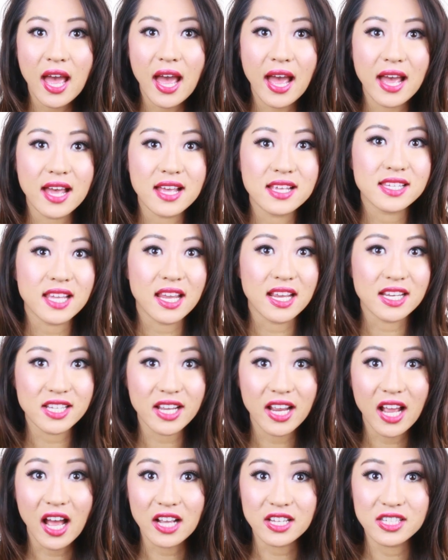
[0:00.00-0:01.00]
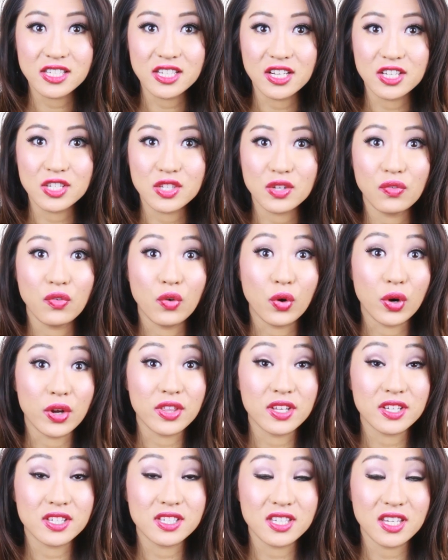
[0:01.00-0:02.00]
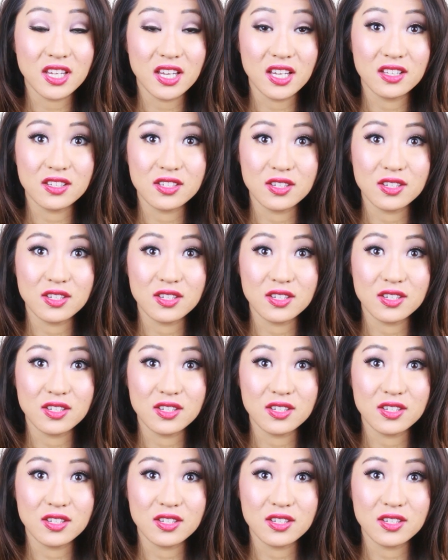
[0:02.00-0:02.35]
as antioxidants for the skin.